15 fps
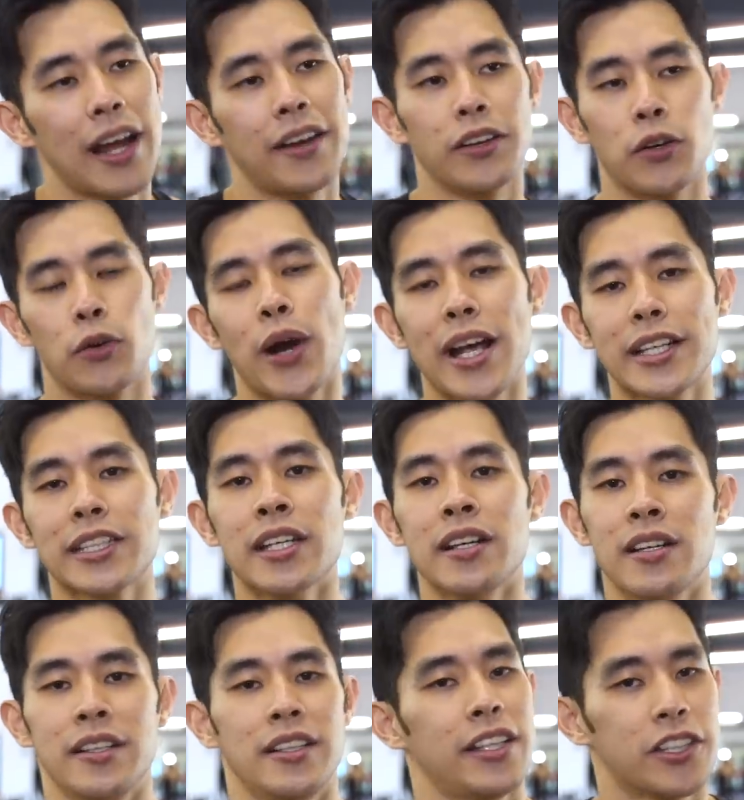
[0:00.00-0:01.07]
and the rest
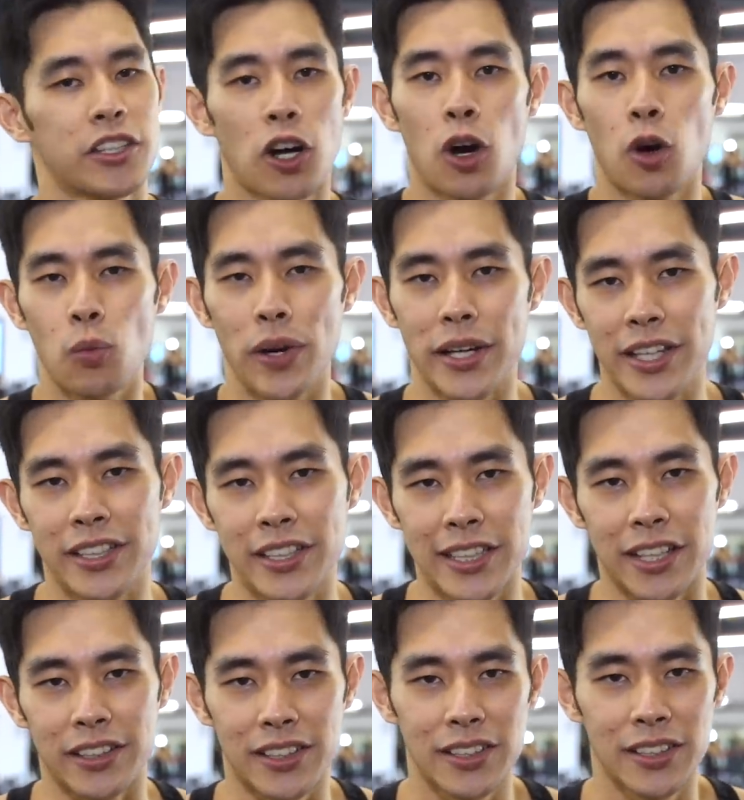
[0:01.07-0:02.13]
is all working
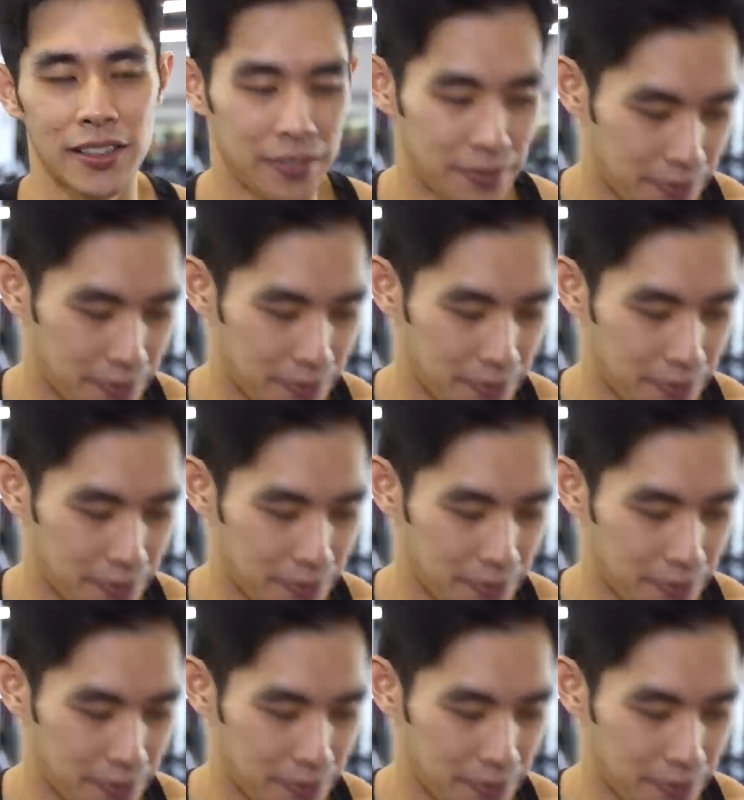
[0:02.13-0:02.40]
sets.